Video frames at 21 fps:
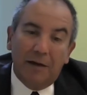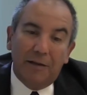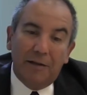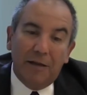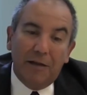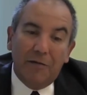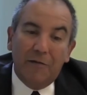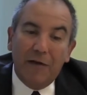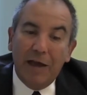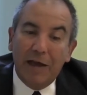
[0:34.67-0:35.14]

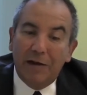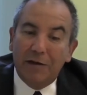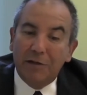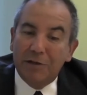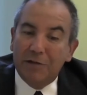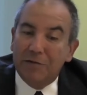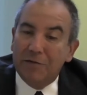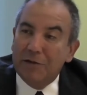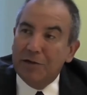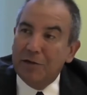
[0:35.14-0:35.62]
The
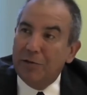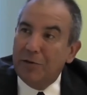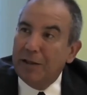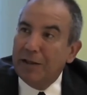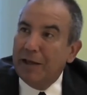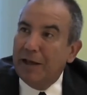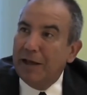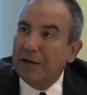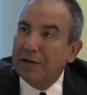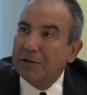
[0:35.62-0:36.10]
advantage of doing
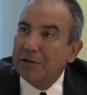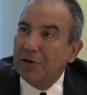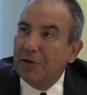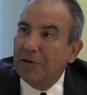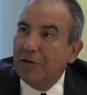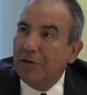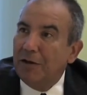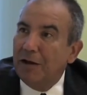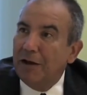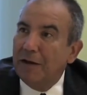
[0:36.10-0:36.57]
that is our
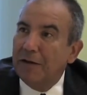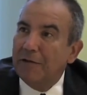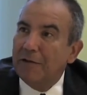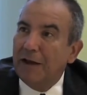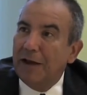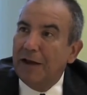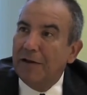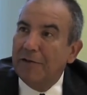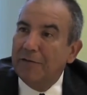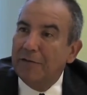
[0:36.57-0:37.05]
clients
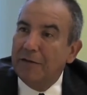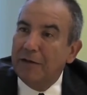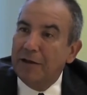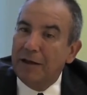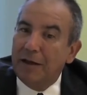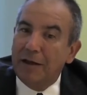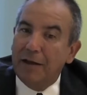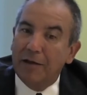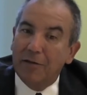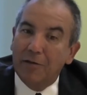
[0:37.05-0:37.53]
have
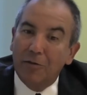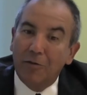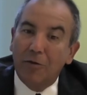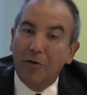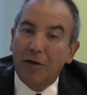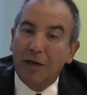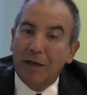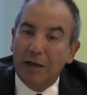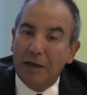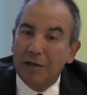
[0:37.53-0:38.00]
the
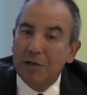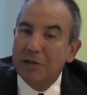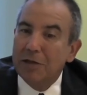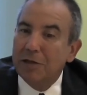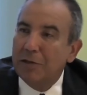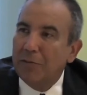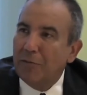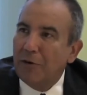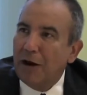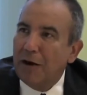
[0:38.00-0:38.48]
look into
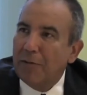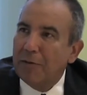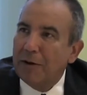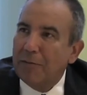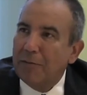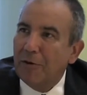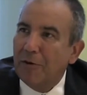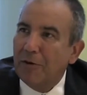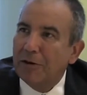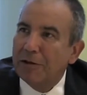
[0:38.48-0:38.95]
the property
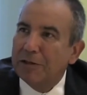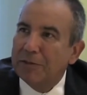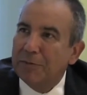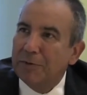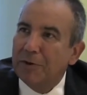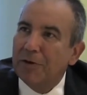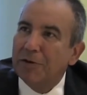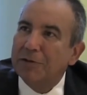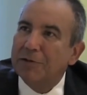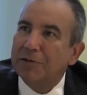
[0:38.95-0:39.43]
markets,
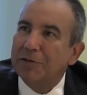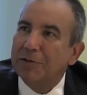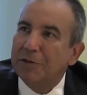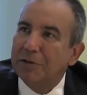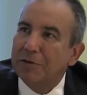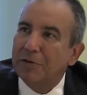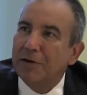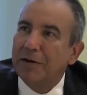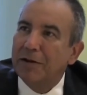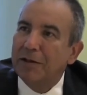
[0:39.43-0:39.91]
but also
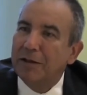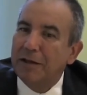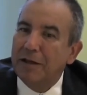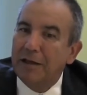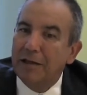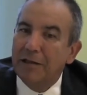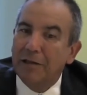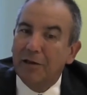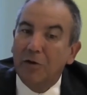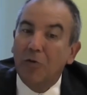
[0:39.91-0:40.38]

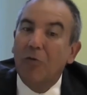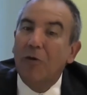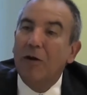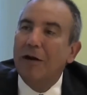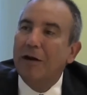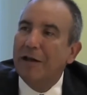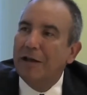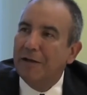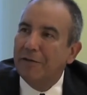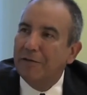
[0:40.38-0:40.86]
the
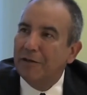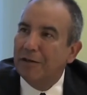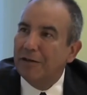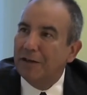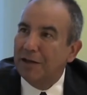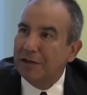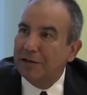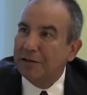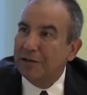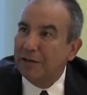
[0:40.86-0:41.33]
liquidity of
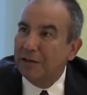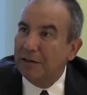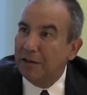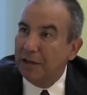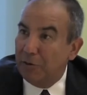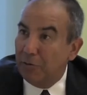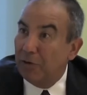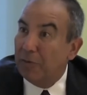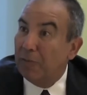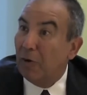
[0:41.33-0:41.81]
the
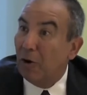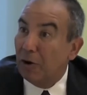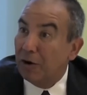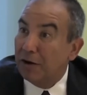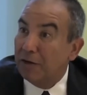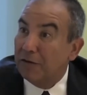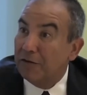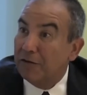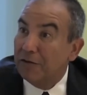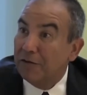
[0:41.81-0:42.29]
liquid
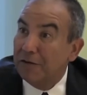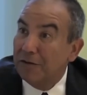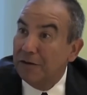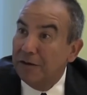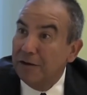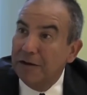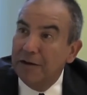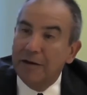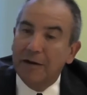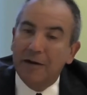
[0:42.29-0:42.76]
markets.
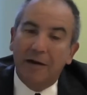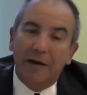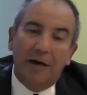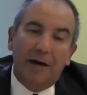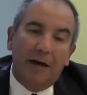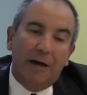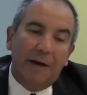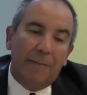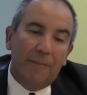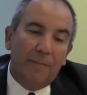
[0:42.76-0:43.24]

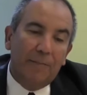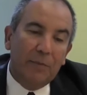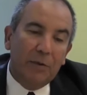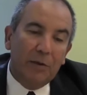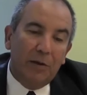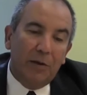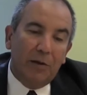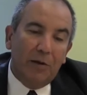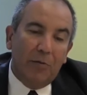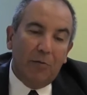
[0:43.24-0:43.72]

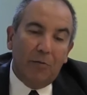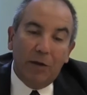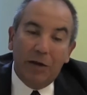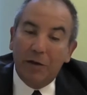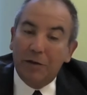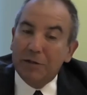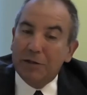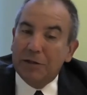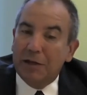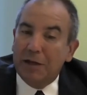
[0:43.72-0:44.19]
We
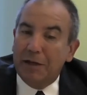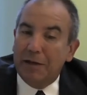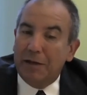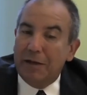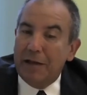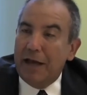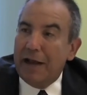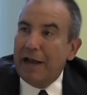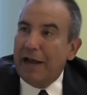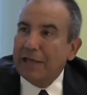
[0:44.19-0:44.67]
use a
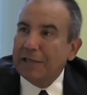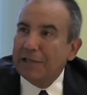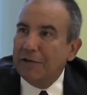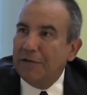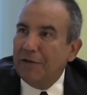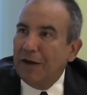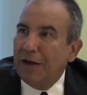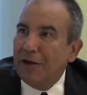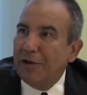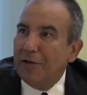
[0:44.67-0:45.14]
net
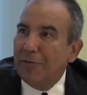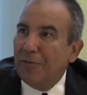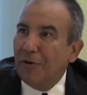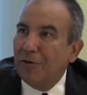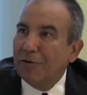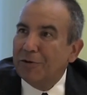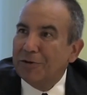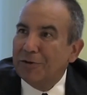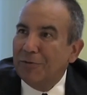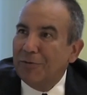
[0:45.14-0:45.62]
asset value
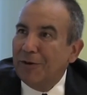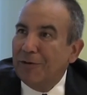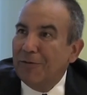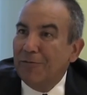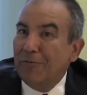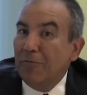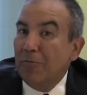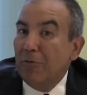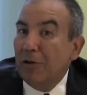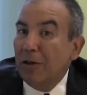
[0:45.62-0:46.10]
approach, so we
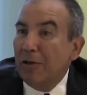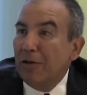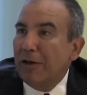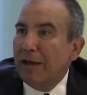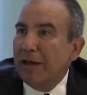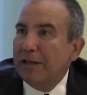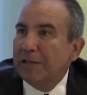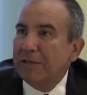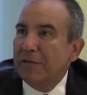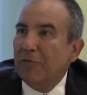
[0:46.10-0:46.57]
really
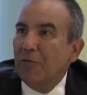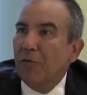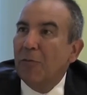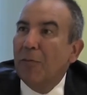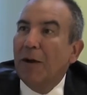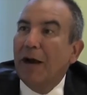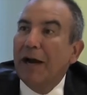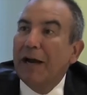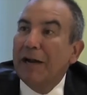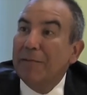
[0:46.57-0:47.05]
look at it as if we're
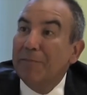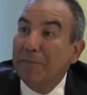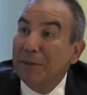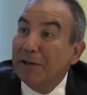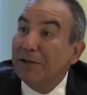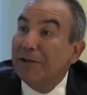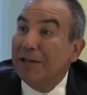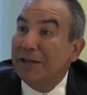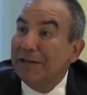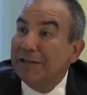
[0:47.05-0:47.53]
buying
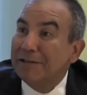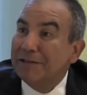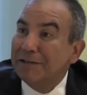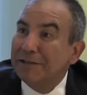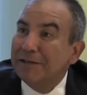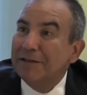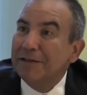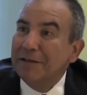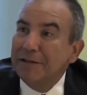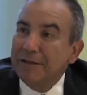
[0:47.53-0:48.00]

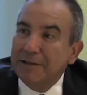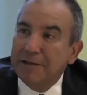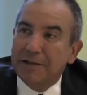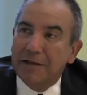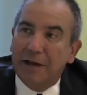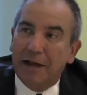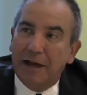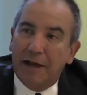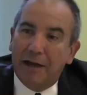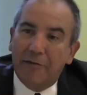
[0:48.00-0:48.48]
buildings
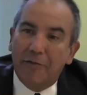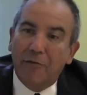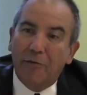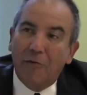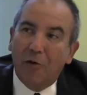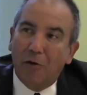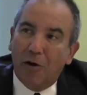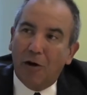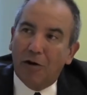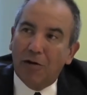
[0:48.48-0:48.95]
today
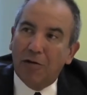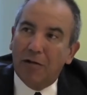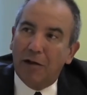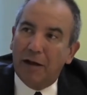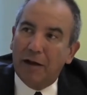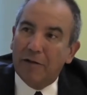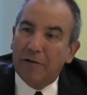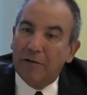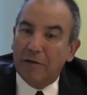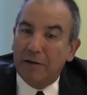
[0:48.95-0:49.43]
for our
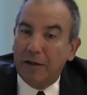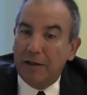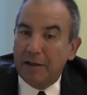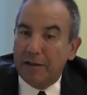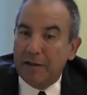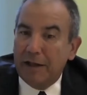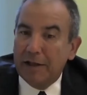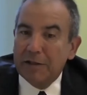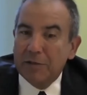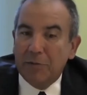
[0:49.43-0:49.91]
clients, and I
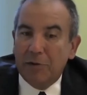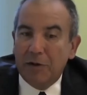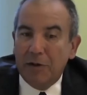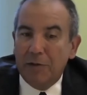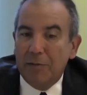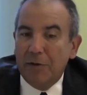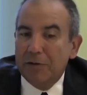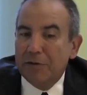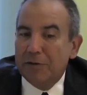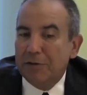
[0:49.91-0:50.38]
think that's one of
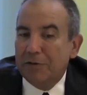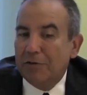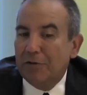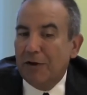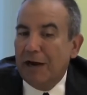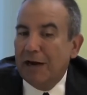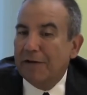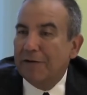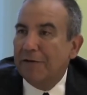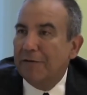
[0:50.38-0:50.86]
the most
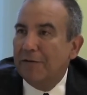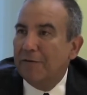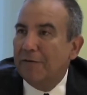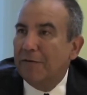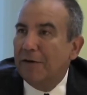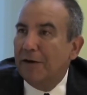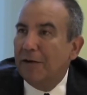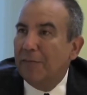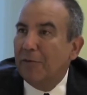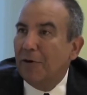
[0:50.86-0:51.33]
attractive
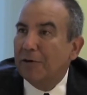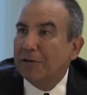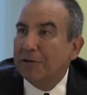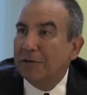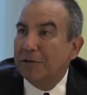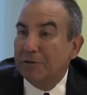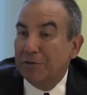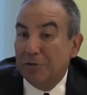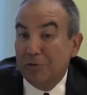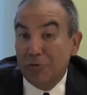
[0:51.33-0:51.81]
parts
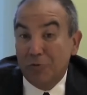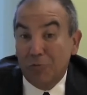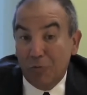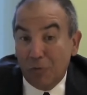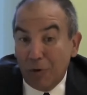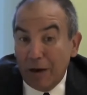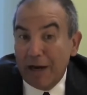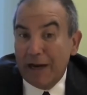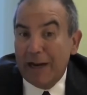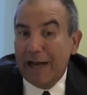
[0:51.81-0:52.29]
of this. There's
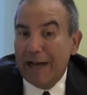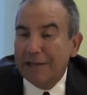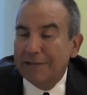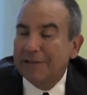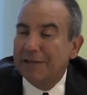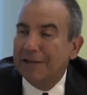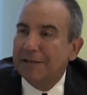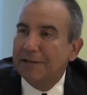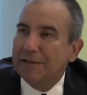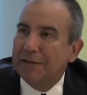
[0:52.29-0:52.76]
great
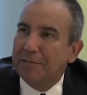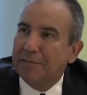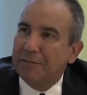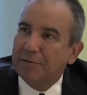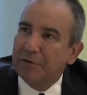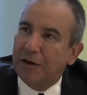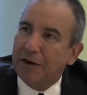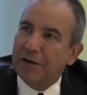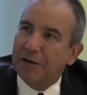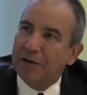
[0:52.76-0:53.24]
assets that
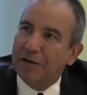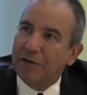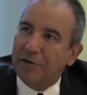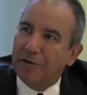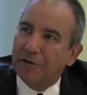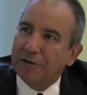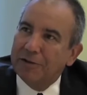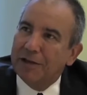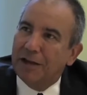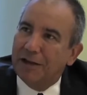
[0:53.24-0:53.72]
trade on the New
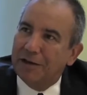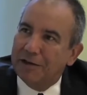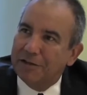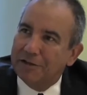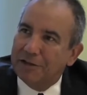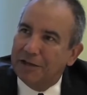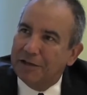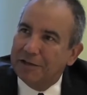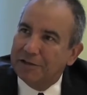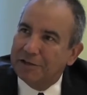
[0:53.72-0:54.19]
York Stock
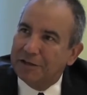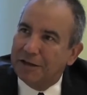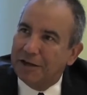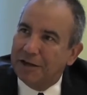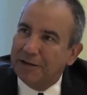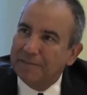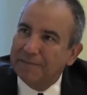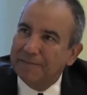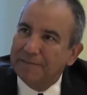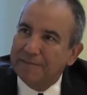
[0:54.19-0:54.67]
Exchange
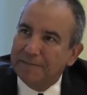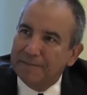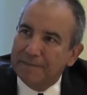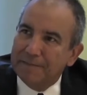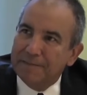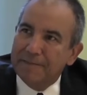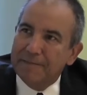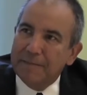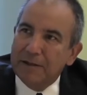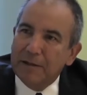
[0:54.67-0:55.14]
today.
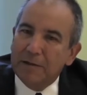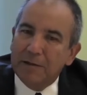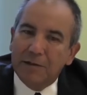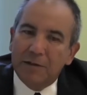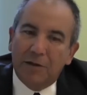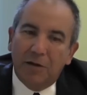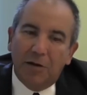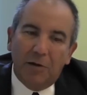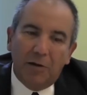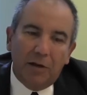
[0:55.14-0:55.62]

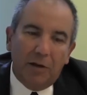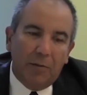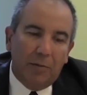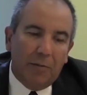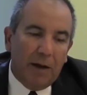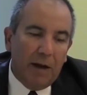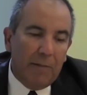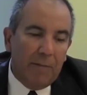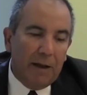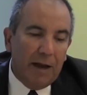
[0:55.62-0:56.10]
So, you know,
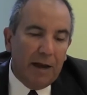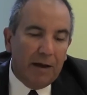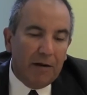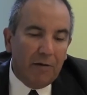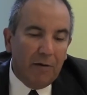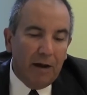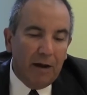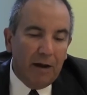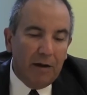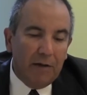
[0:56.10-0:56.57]
my
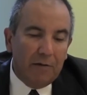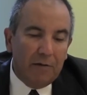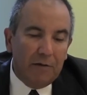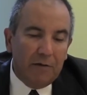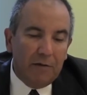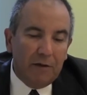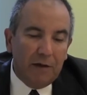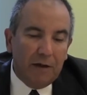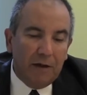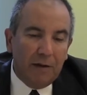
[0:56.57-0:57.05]

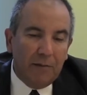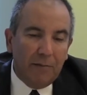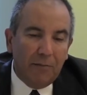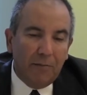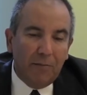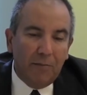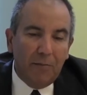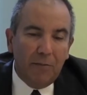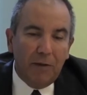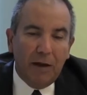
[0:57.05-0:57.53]
background,
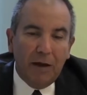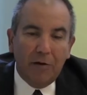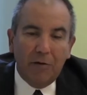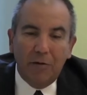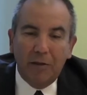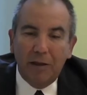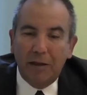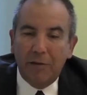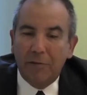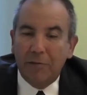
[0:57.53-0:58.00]
not
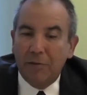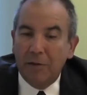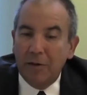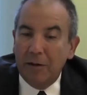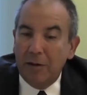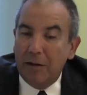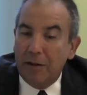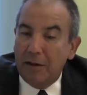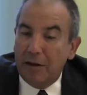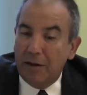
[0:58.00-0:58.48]
only
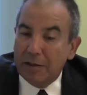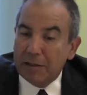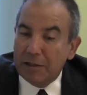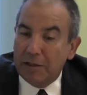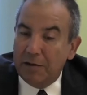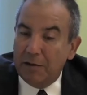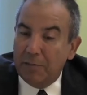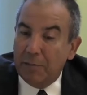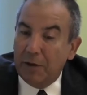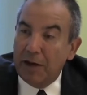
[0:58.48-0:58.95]
as
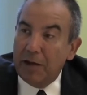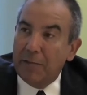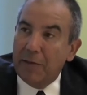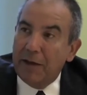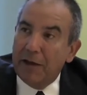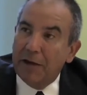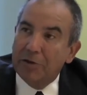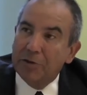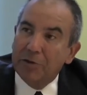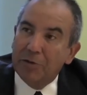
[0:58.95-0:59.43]
a money
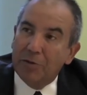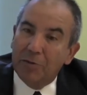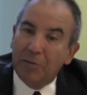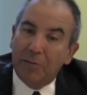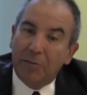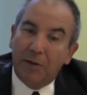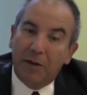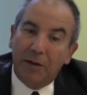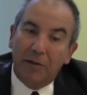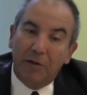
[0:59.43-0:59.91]
manager,
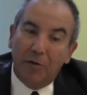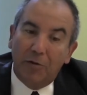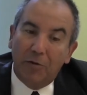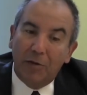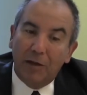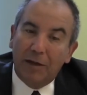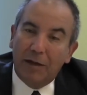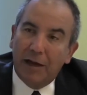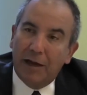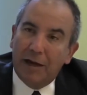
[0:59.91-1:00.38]
but in the
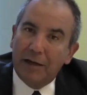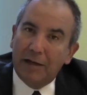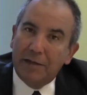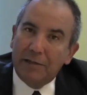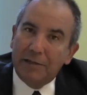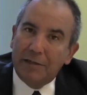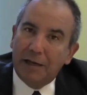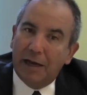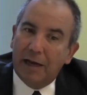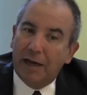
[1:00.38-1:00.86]
early
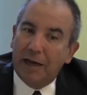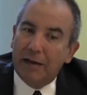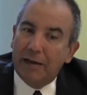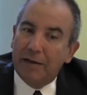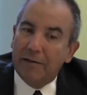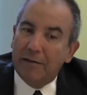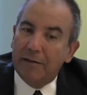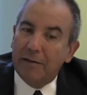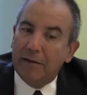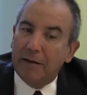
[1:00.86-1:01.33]
90s, I
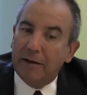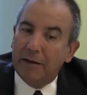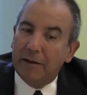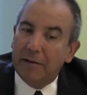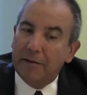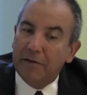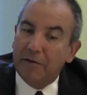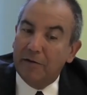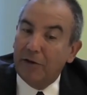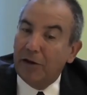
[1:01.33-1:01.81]

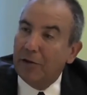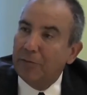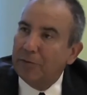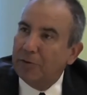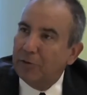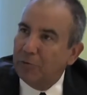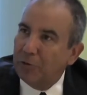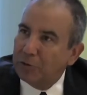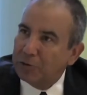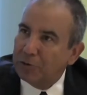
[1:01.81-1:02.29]
developed
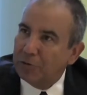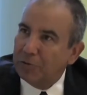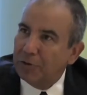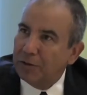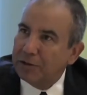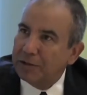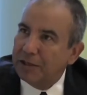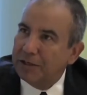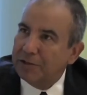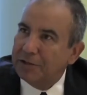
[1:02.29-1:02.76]
the Wilshire
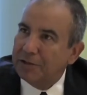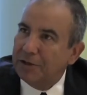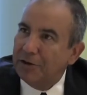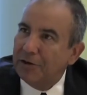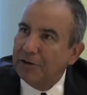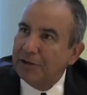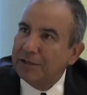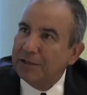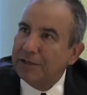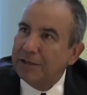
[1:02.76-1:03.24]
Real Estate
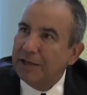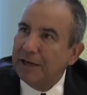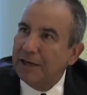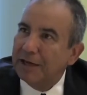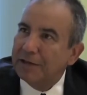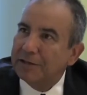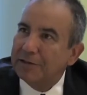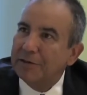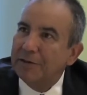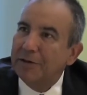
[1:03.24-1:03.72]
Securities
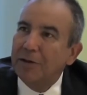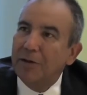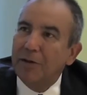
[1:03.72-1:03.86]
Index.